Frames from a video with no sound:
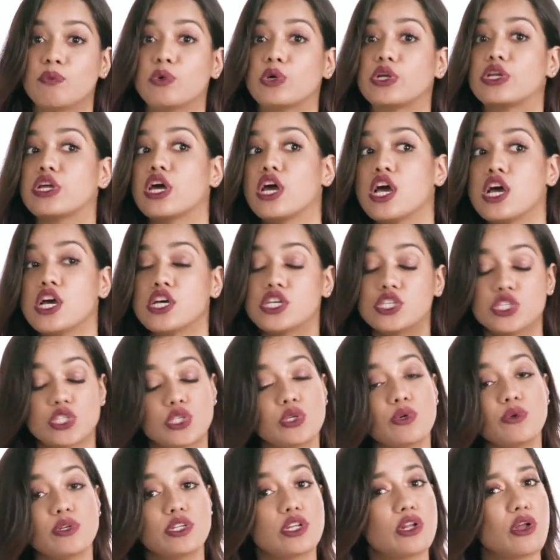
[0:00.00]
would
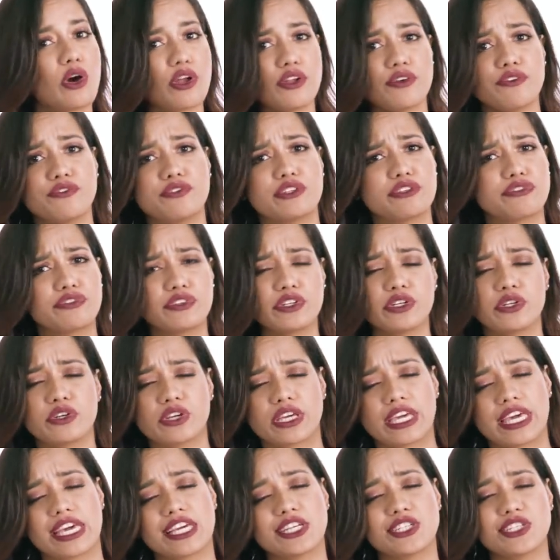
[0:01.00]
suit a lot of different
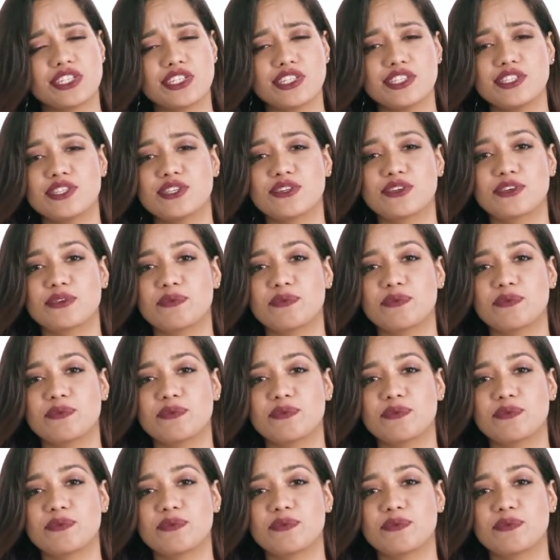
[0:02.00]
occasions. You